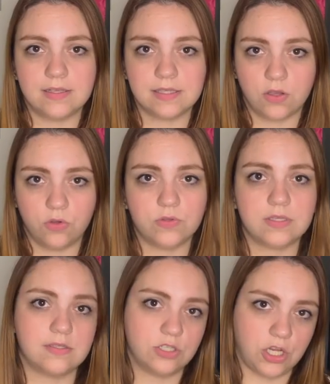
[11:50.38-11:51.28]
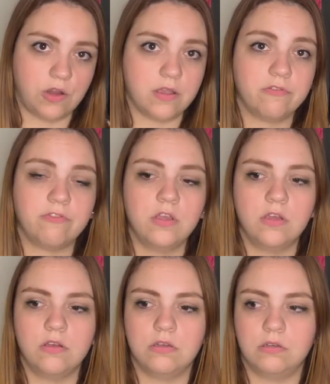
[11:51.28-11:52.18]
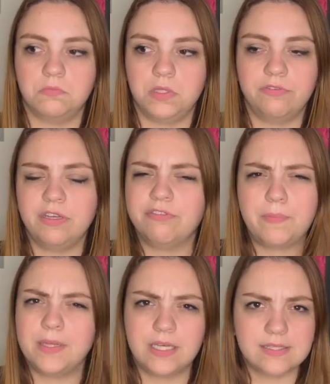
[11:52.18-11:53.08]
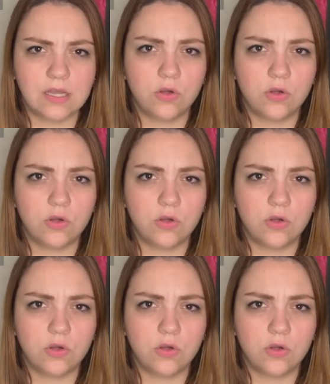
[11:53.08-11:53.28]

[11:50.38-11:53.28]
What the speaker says: as a host, as a sheriff. Even if I played as a